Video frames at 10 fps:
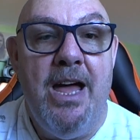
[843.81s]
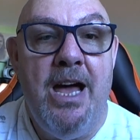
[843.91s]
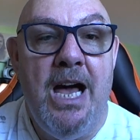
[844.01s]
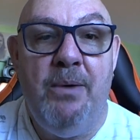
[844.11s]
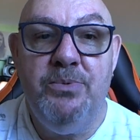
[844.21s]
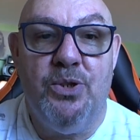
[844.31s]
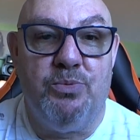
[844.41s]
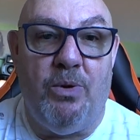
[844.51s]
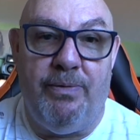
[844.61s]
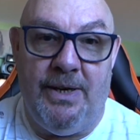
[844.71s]
I'm
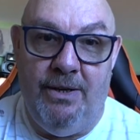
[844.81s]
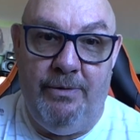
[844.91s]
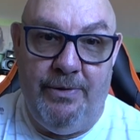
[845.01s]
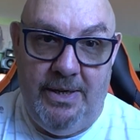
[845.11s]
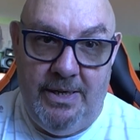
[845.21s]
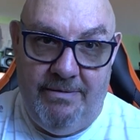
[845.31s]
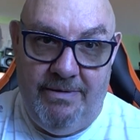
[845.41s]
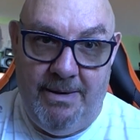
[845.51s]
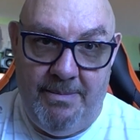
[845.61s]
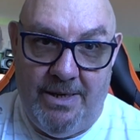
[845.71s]
just waffling off,
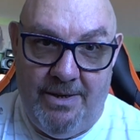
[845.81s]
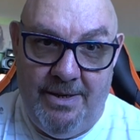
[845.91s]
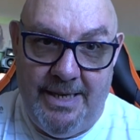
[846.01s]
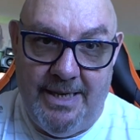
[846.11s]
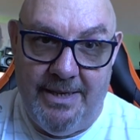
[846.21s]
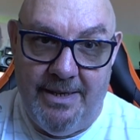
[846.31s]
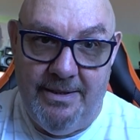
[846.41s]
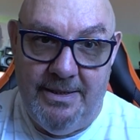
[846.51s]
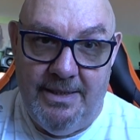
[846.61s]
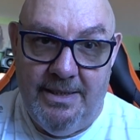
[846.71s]
aren't I?
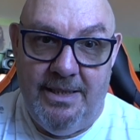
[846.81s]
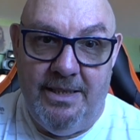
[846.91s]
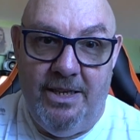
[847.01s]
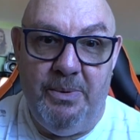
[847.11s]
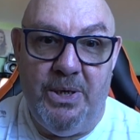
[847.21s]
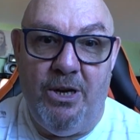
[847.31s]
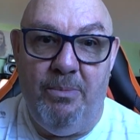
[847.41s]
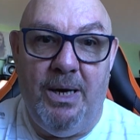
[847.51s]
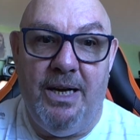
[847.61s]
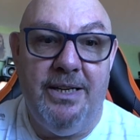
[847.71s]
You know, you don't
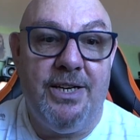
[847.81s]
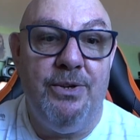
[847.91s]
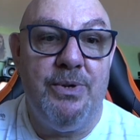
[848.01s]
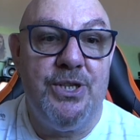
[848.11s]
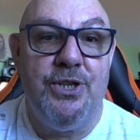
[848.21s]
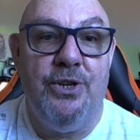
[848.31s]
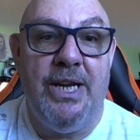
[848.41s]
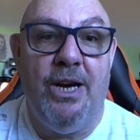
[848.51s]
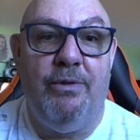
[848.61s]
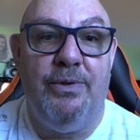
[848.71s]
mind. You can always turn
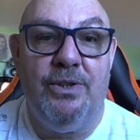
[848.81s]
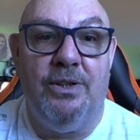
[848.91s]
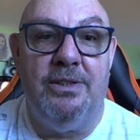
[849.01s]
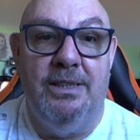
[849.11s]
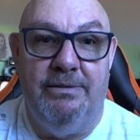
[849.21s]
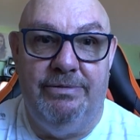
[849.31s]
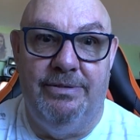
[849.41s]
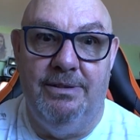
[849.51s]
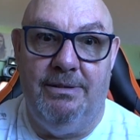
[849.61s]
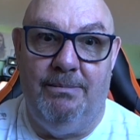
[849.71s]
it off and go,
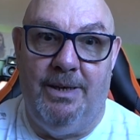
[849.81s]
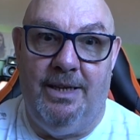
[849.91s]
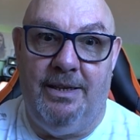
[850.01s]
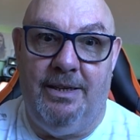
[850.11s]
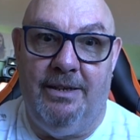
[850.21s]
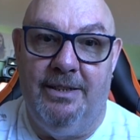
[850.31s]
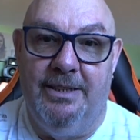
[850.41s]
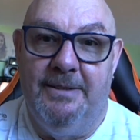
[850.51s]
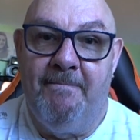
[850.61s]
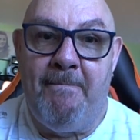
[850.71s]
fuck me,
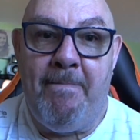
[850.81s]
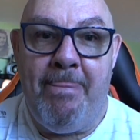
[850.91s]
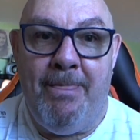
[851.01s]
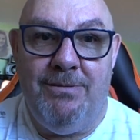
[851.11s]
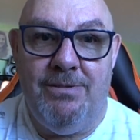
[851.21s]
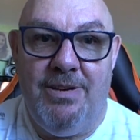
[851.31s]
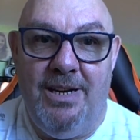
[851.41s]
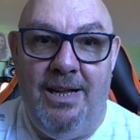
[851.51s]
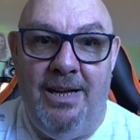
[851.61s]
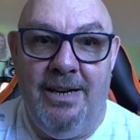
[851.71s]
what's he
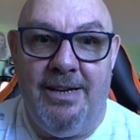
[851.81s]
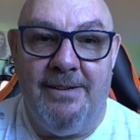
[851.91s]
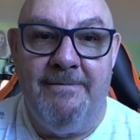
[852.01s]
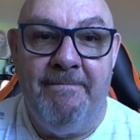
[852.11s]
like?